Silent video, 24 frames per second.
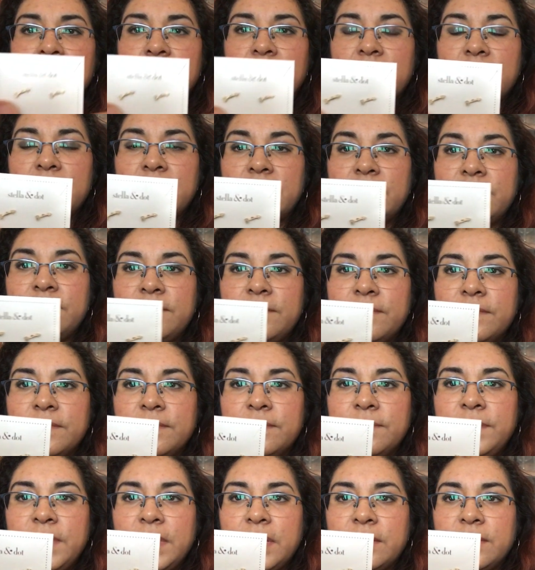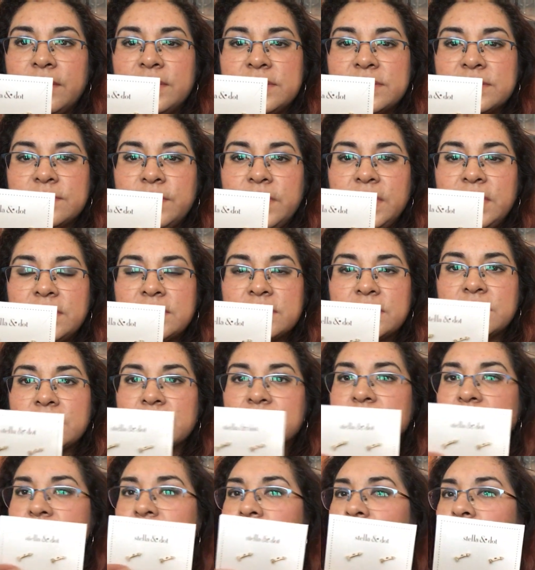Um, very sweet.
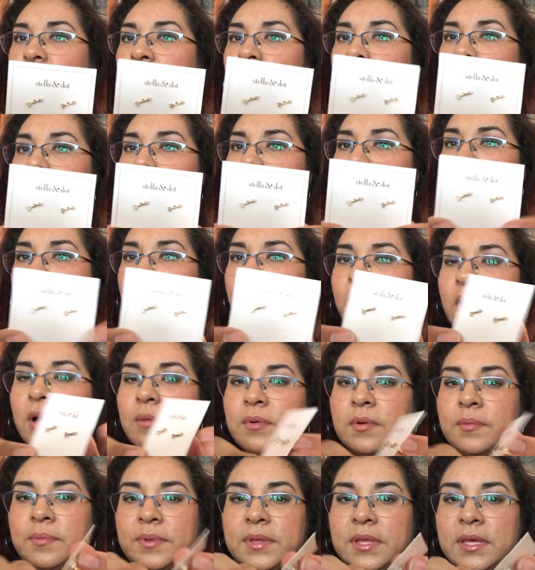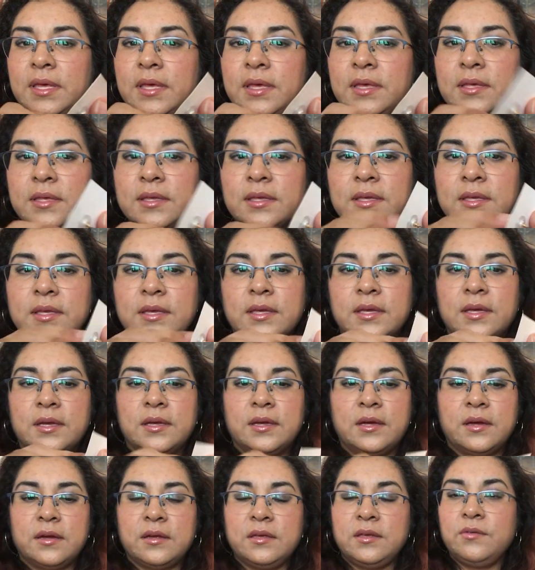So probably
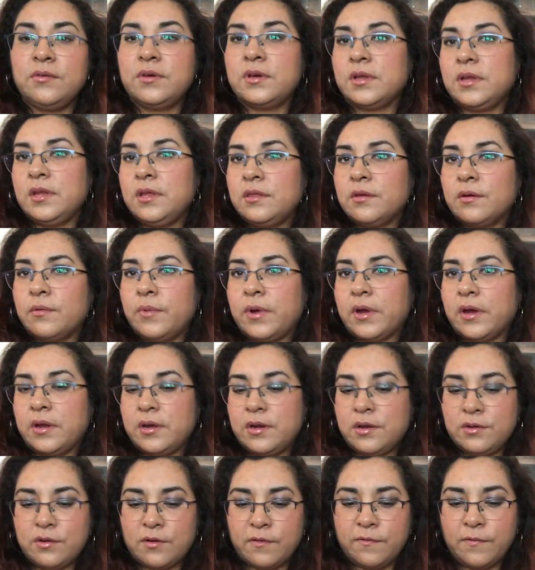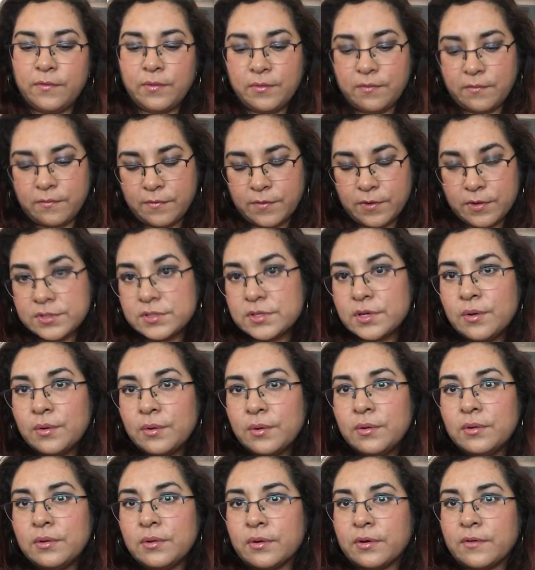you could either wear it in your first
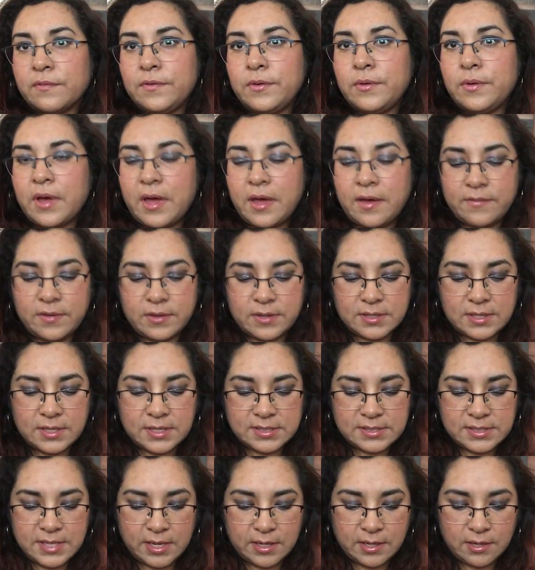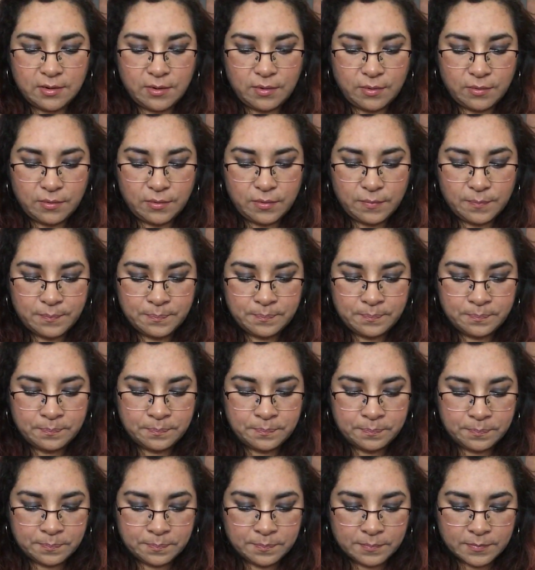hole, or if you have a, a second hole,
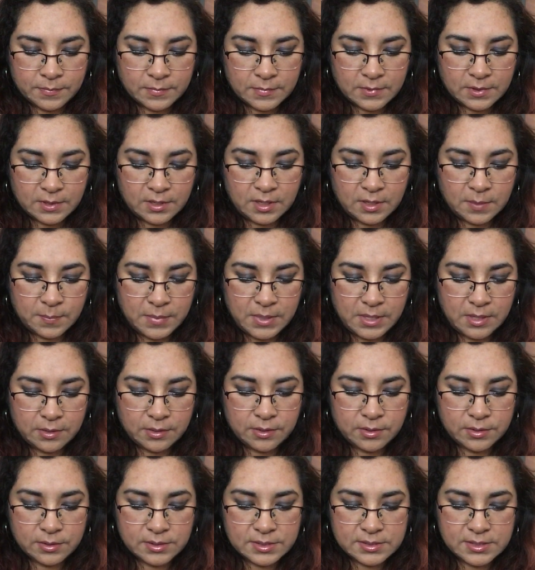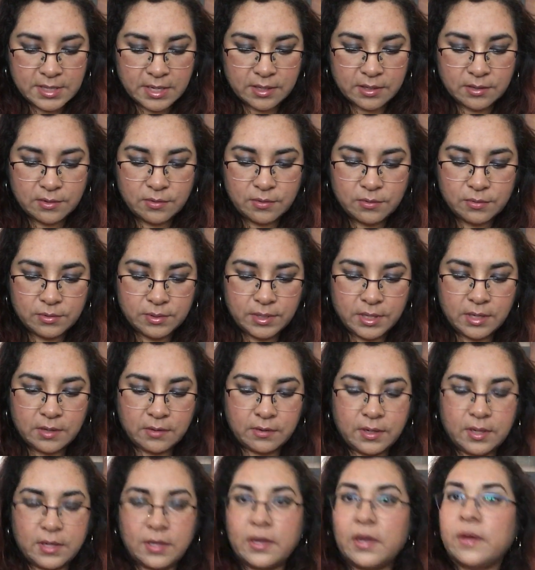it'd be a good second hole
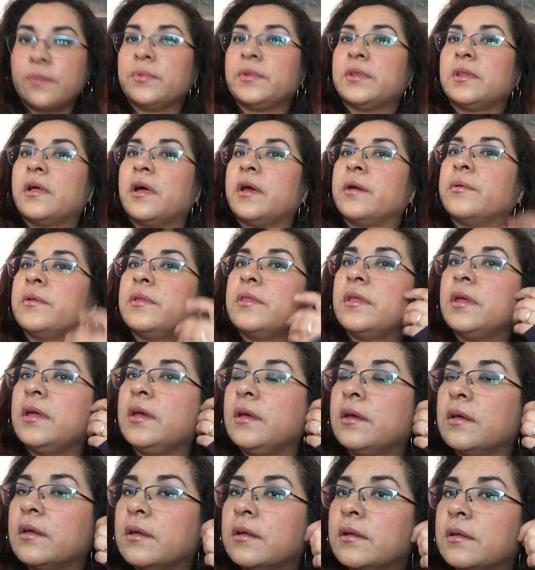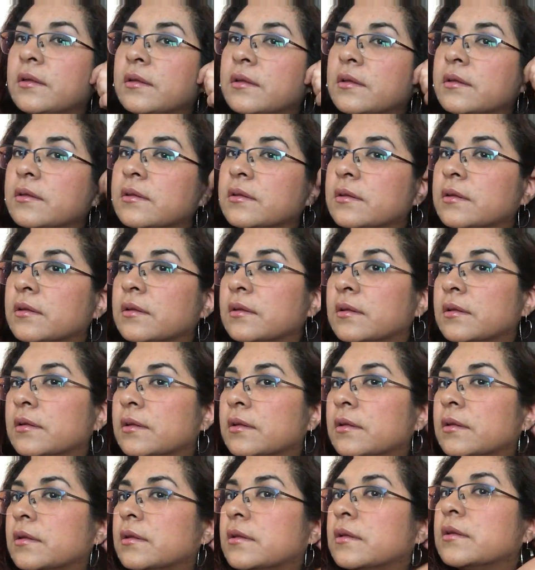earring, I, I would think.
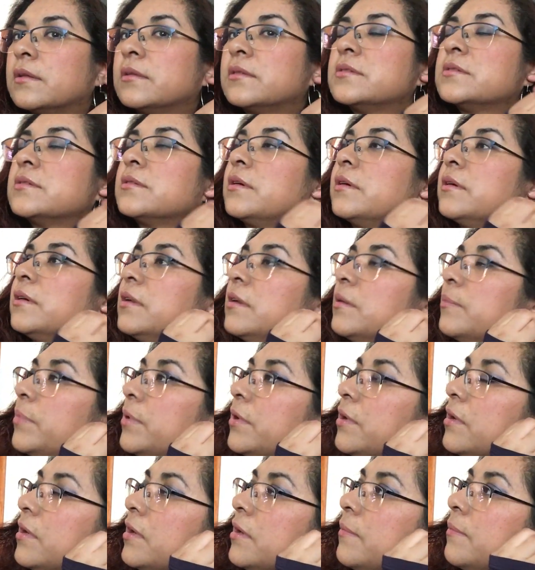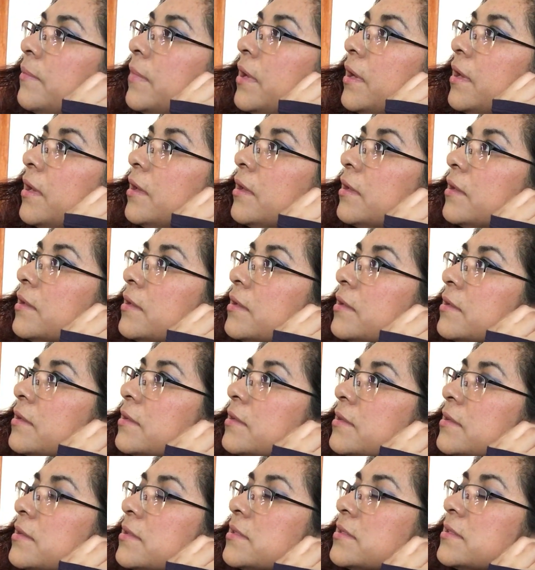So I'm gonna put it in my
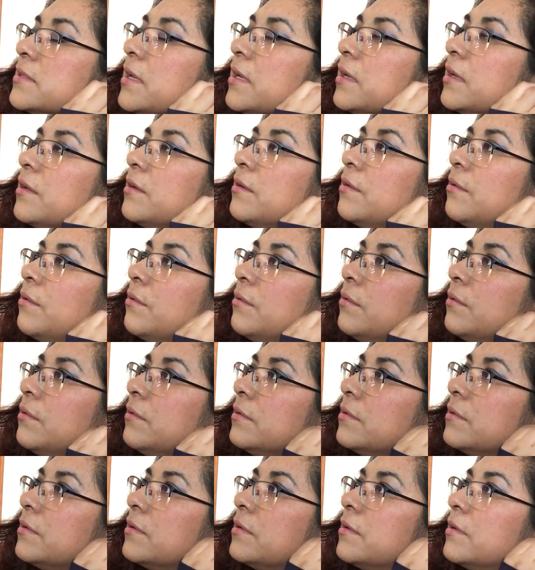second hole